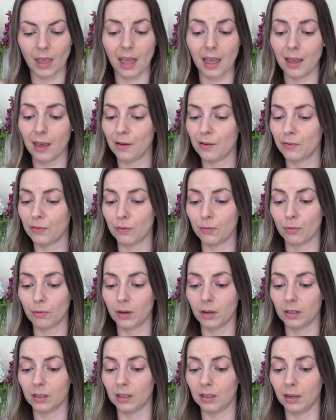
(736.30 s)

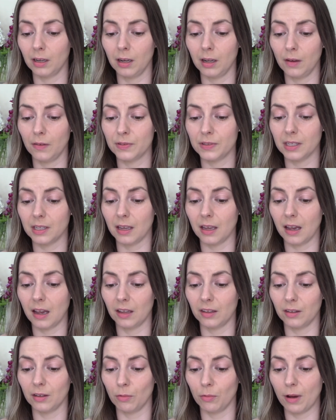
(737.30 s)
Everyone loves it
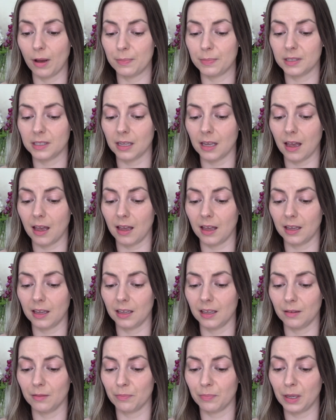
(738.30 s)
on the
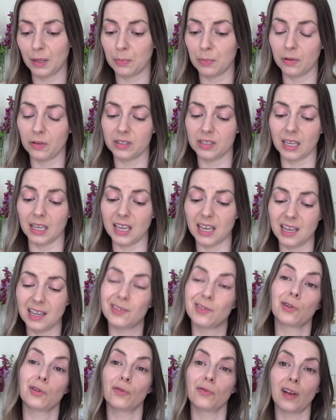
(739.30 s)
website. People say it
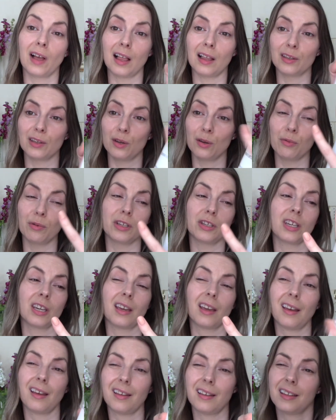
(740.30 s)
is good value, which
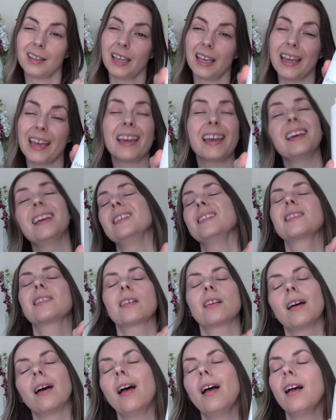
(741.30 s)
it is
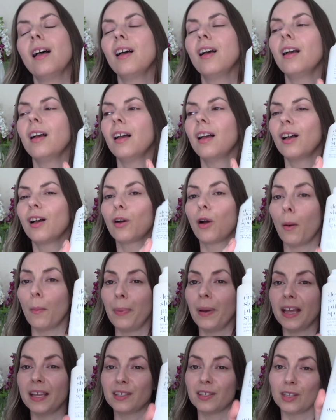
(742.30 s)

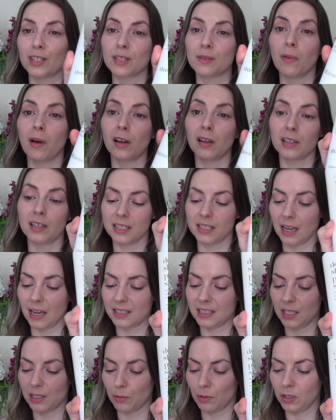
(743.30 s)
compared to the smaller
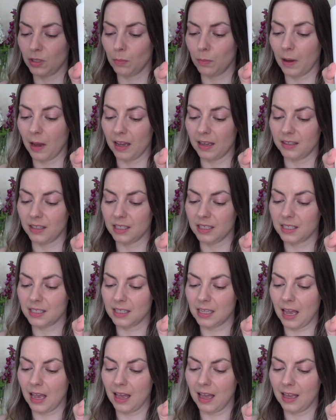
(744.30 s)
sizes when you buy this
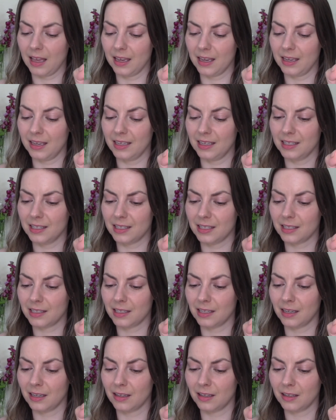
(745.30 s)

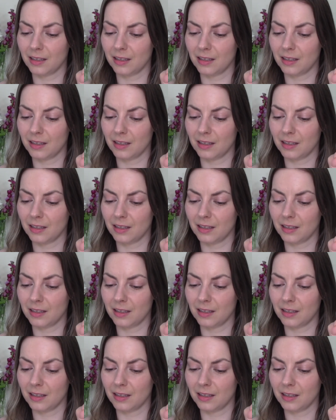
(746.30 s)
size.